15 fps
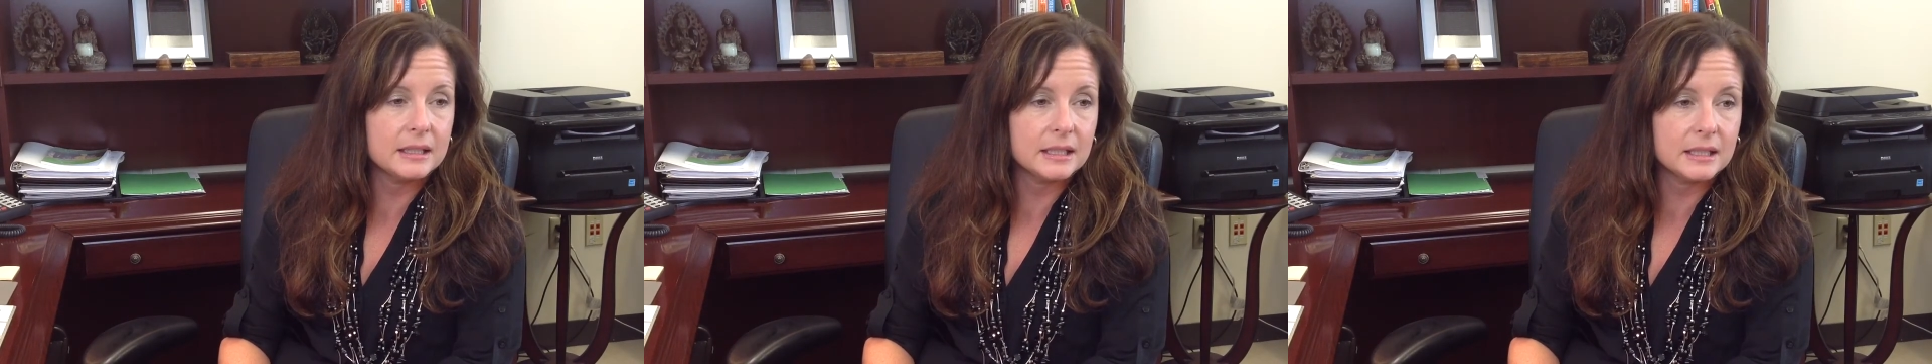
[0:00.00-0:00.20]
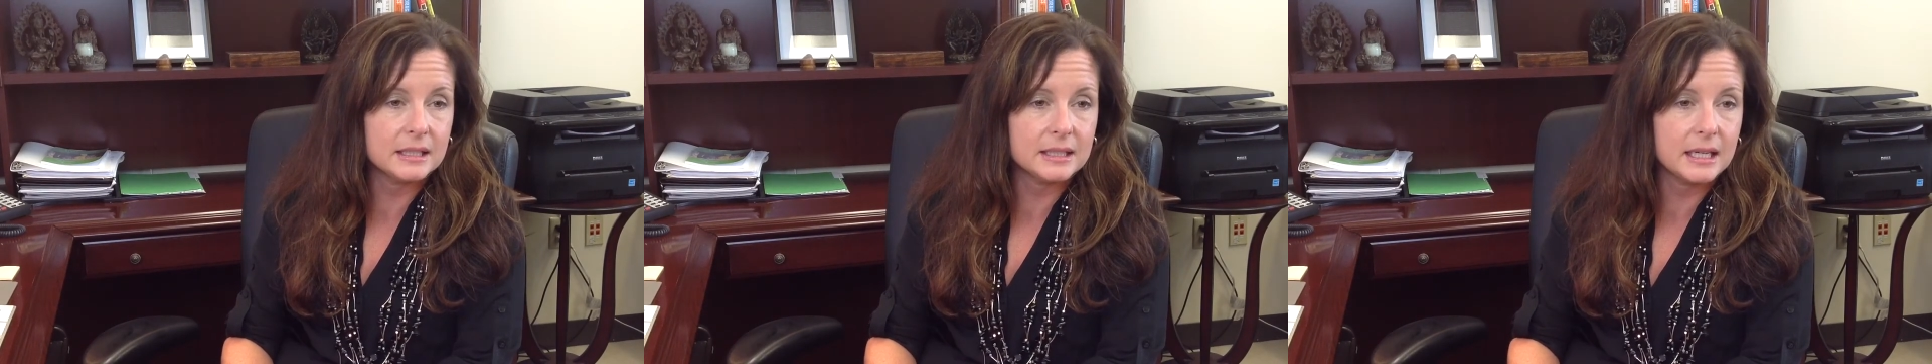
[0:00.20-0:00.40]

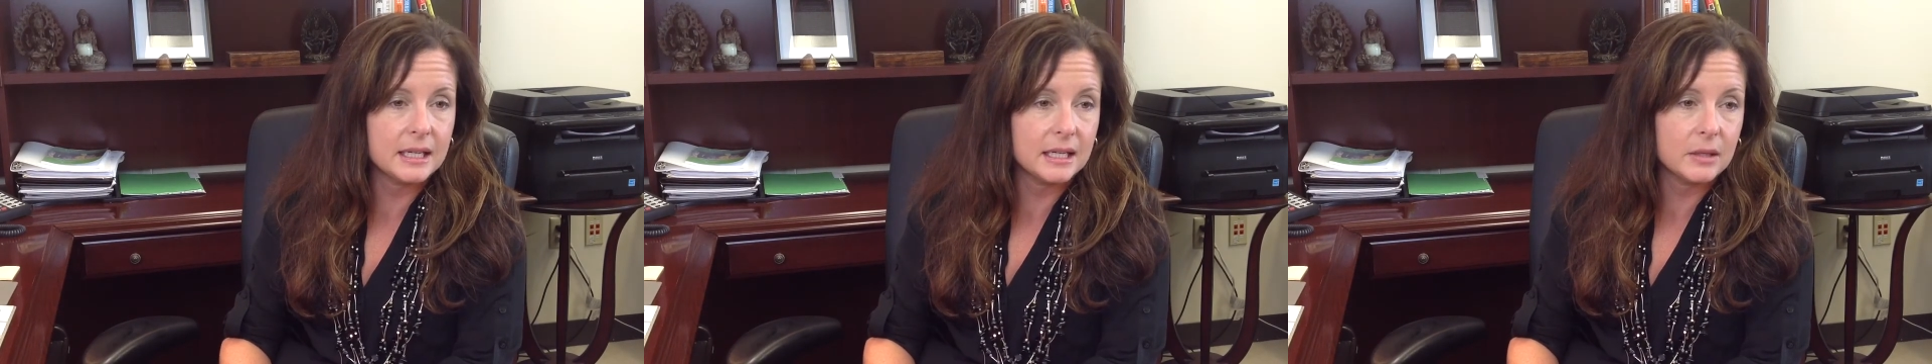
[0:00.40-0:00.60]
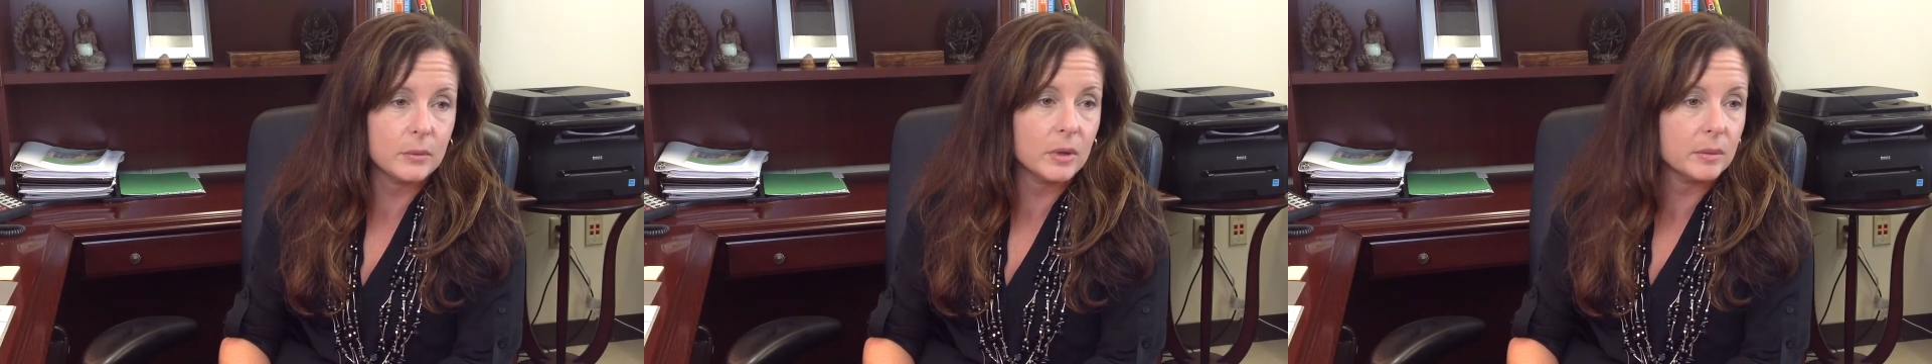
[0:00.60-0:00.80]
it can take
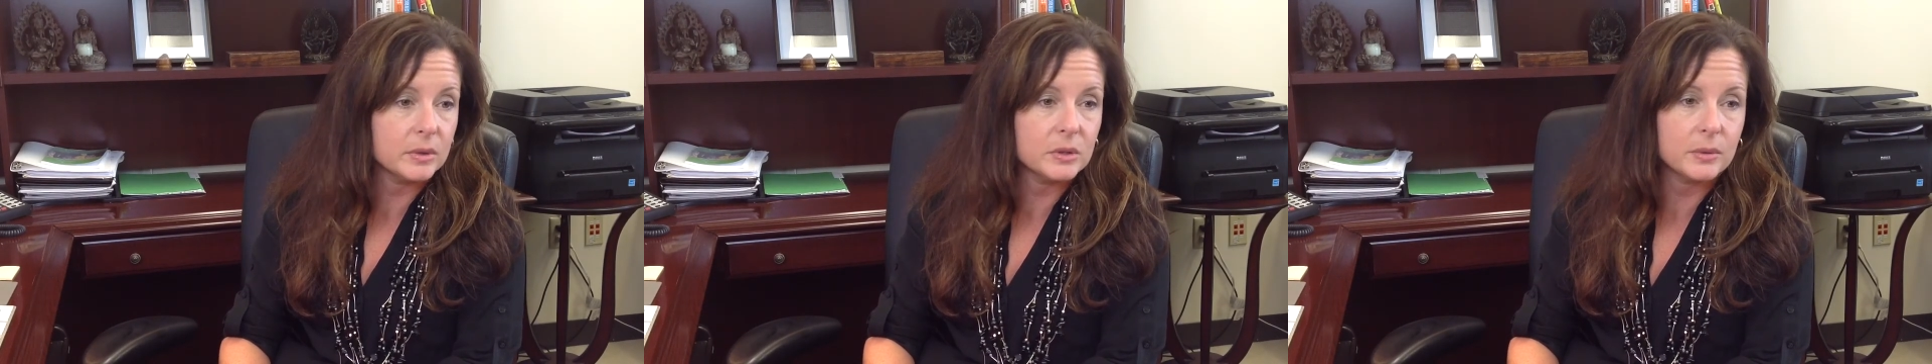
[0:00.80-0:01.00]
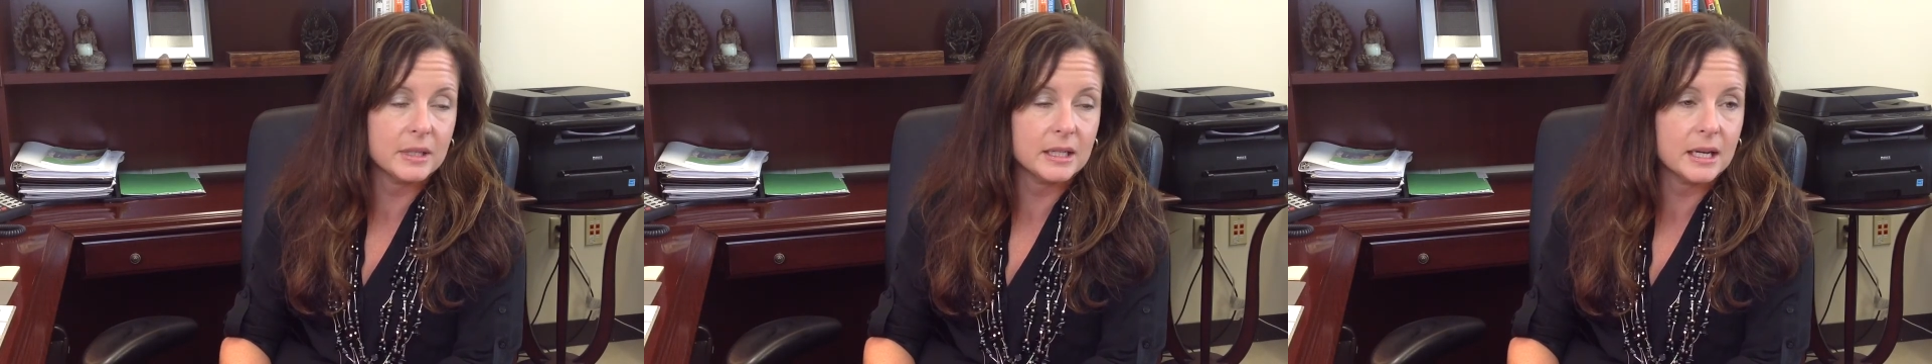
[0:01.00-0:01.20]
anywhere
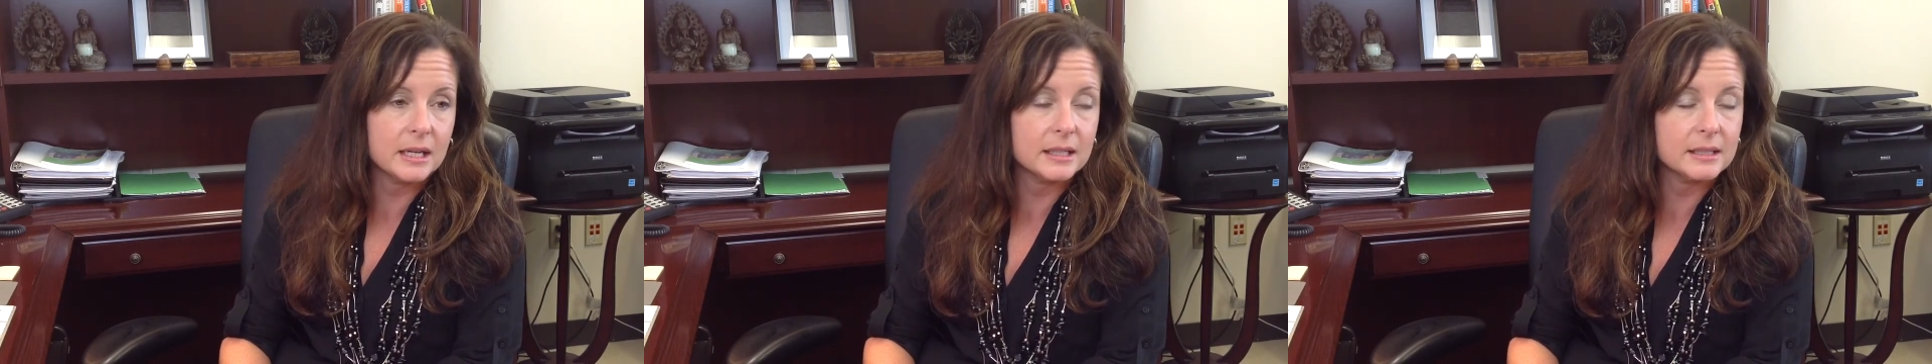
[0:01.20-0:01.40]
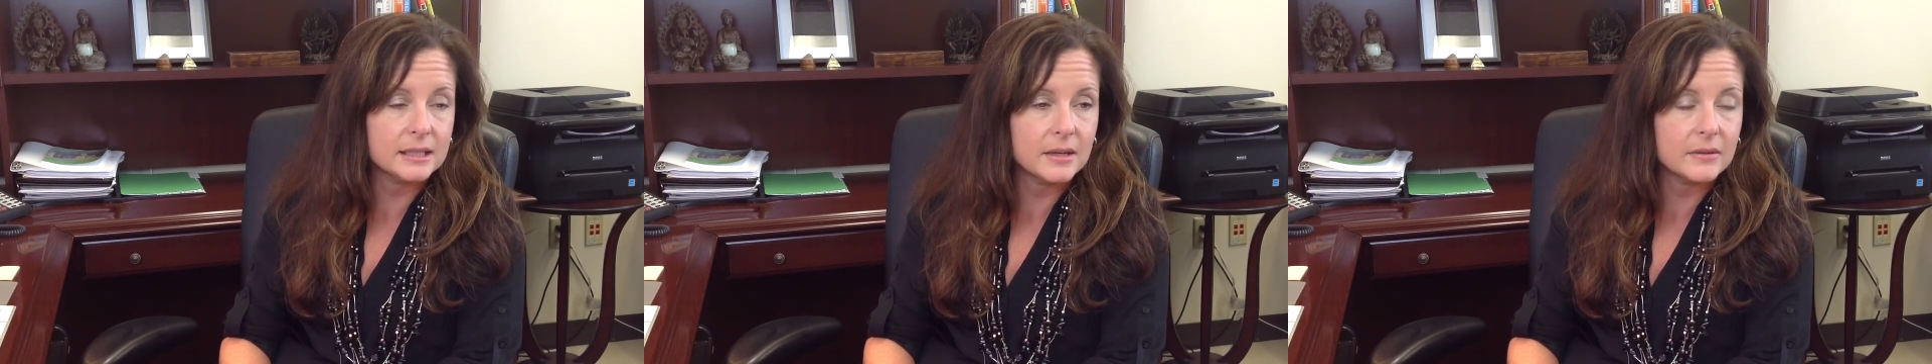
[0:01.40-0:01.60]
between 9
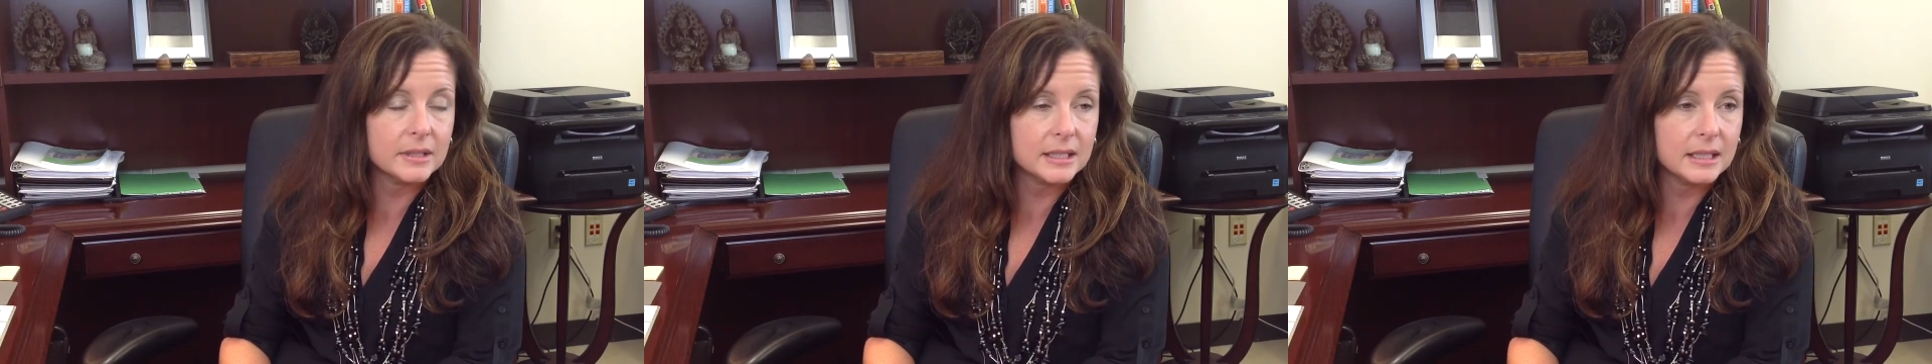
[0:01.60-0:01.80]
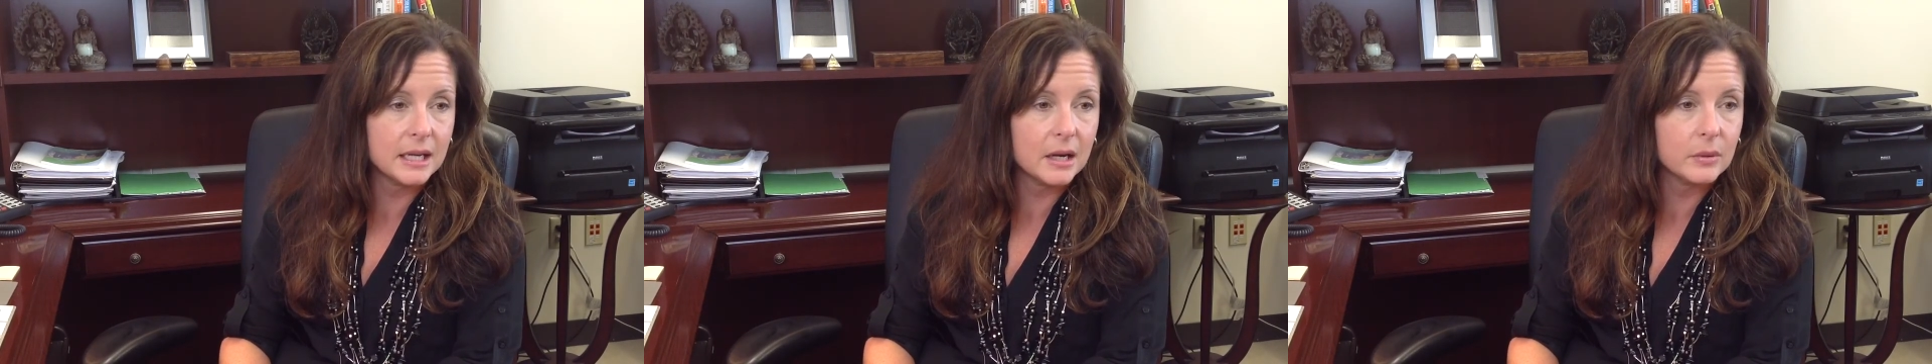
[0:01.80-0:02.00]
and
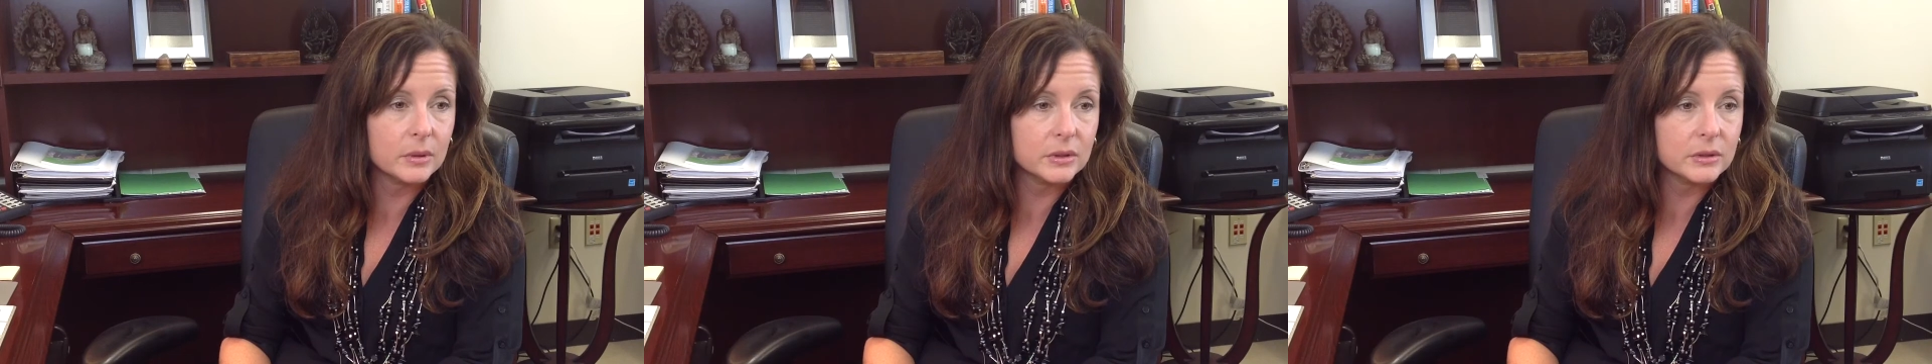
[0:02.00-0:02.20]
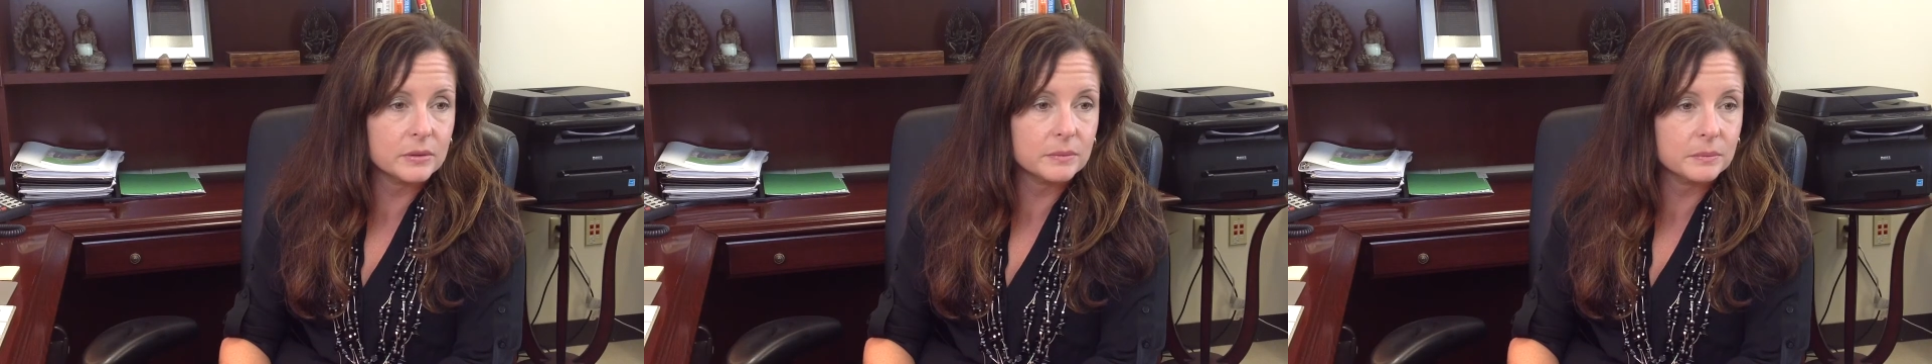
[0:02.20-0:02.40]
17
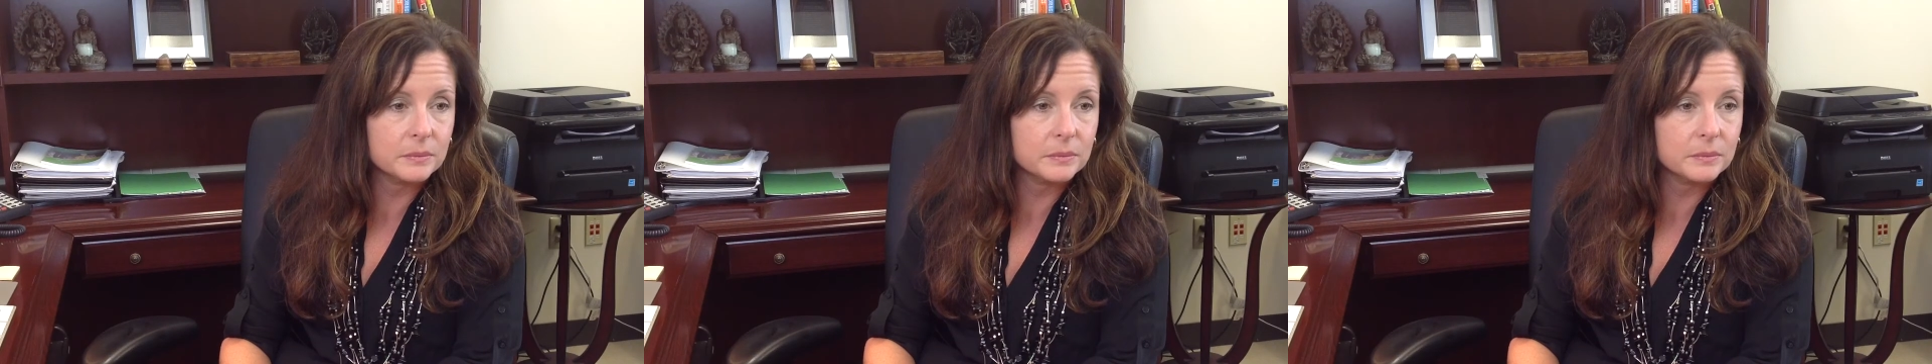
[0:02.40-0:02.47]
hours.